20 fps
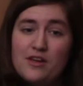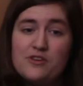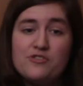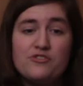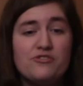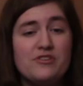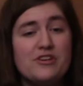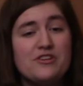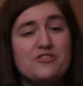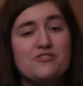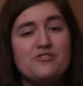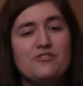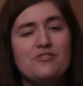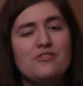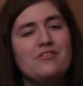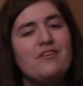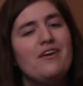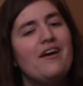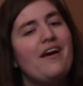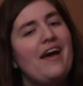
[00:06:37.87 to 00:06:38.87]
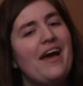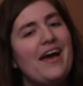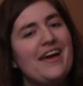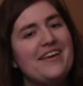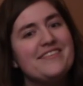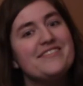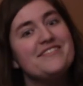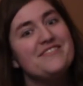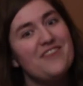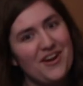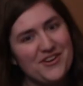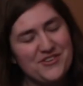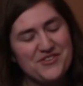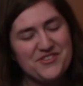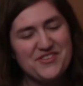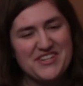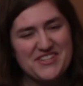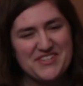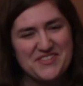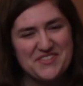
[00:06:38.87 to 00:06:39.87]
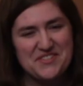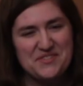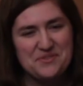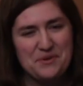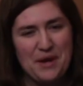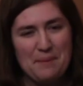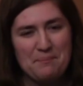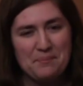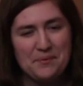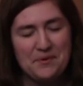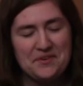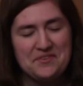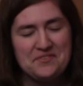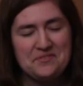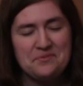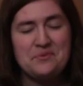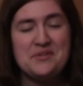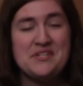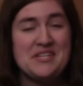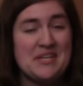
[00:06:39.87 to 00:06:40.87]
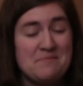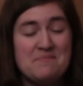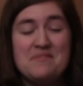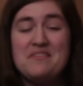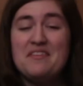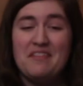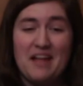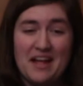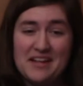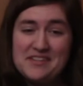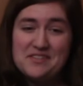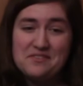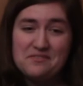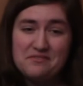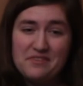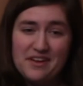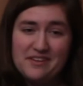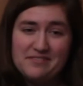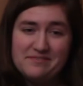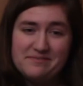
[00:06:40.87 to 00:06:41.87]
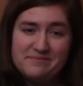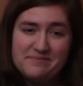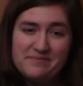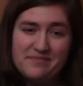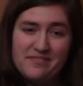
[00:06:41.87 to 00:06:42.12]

traditional and non-traditional scrapbooks, which can be lots of fun.